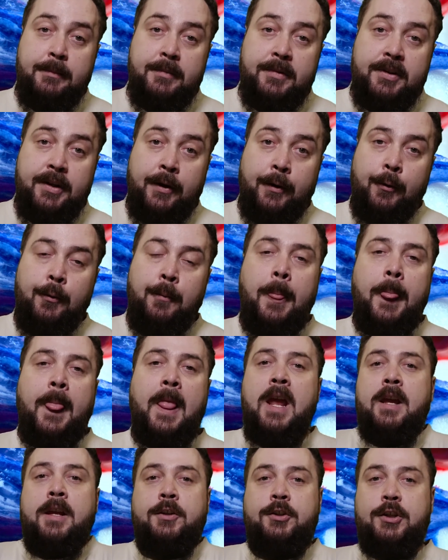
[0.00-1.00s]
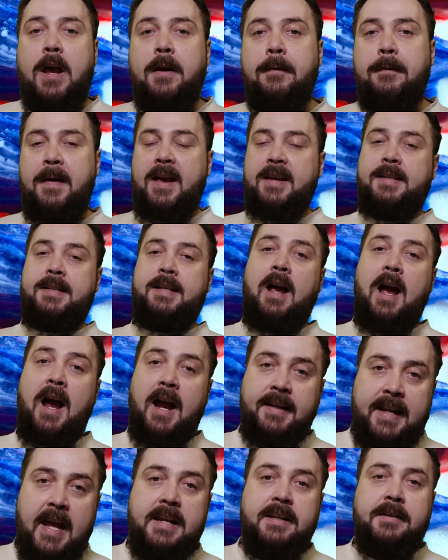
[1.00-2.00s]
him to, Jeff has to
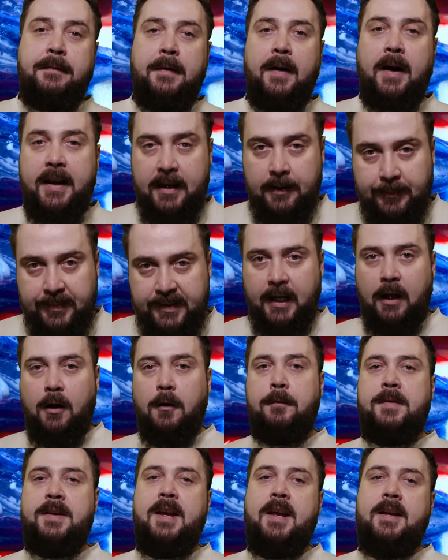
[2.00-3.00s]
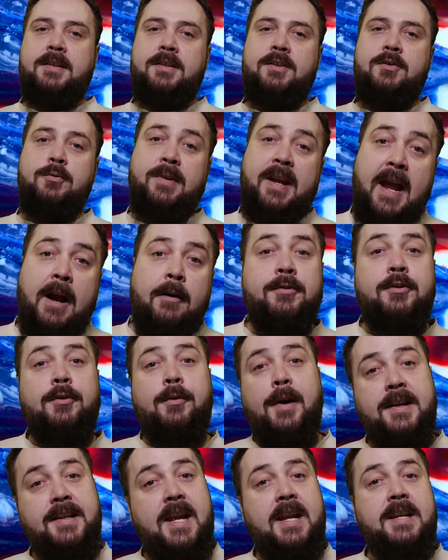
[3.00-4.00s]
identify himself. He has to
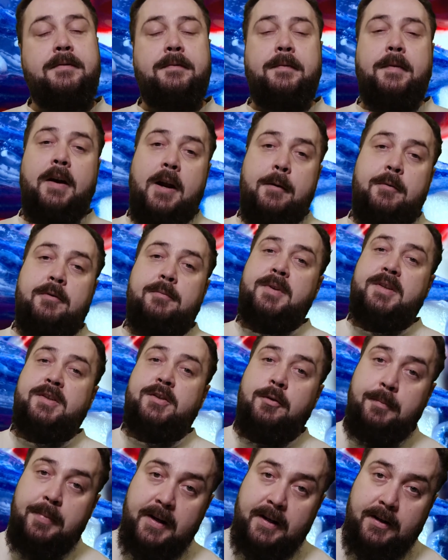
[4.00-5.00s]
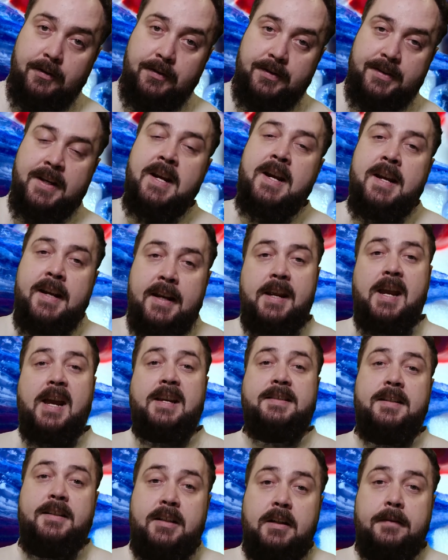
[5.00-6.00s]
counter identify with Mr. Pickles. He
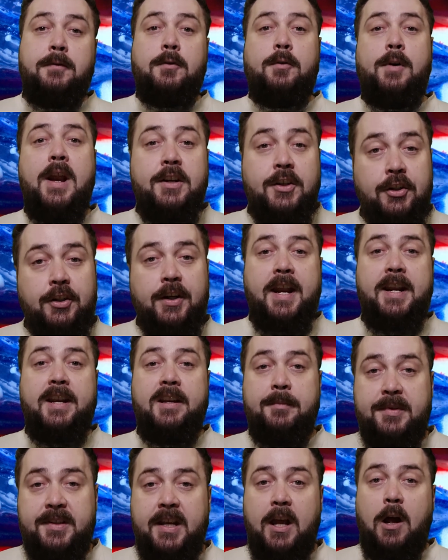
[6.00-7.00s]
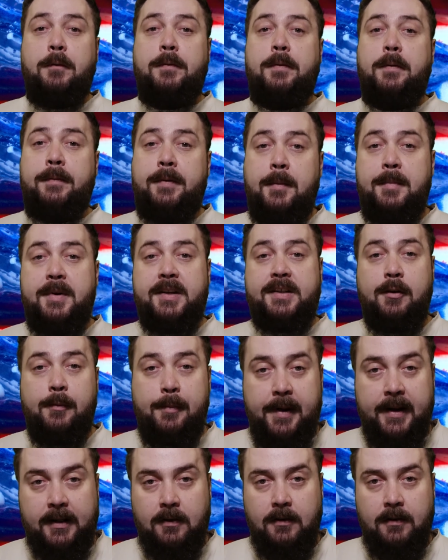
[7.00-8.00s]
has to differentiate himself from Mr.
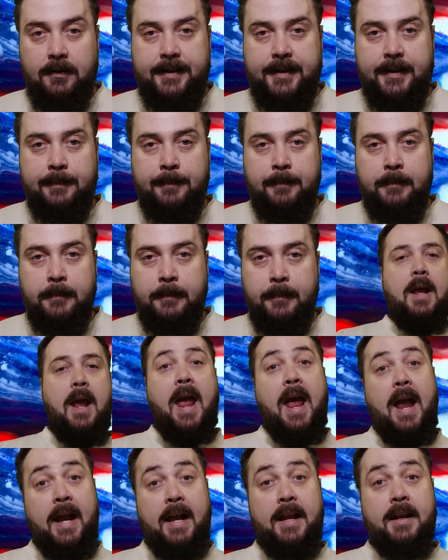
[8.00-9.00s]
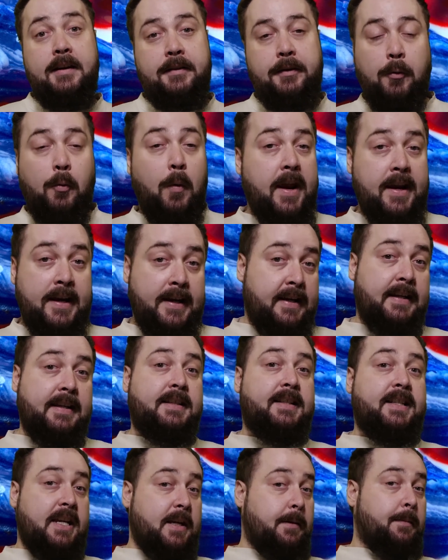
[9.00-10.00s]
Pickles. And the way he
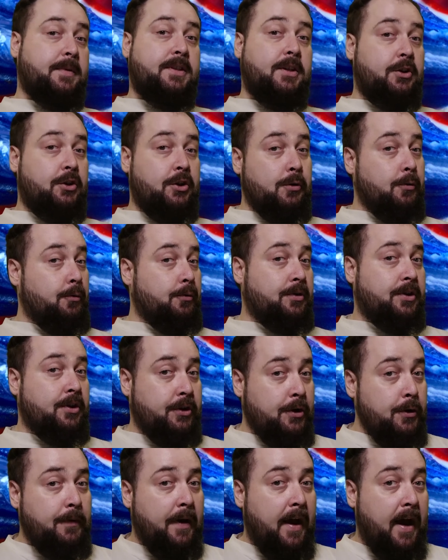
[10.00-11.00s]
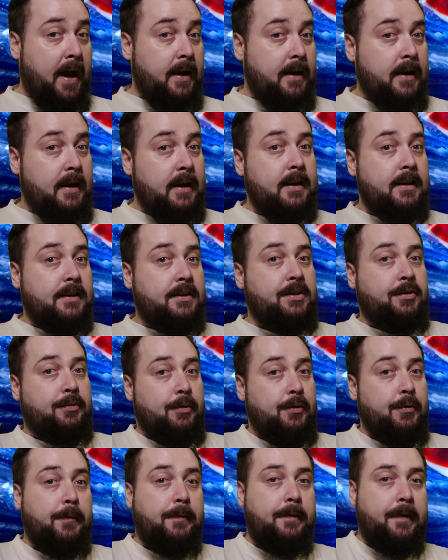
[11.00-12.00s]
seems to choose to do that is
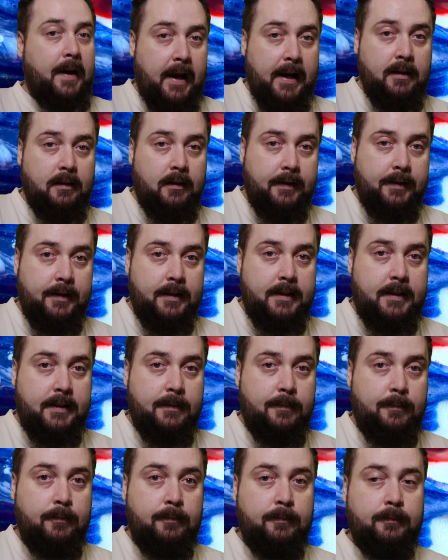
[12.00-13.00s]
through violence,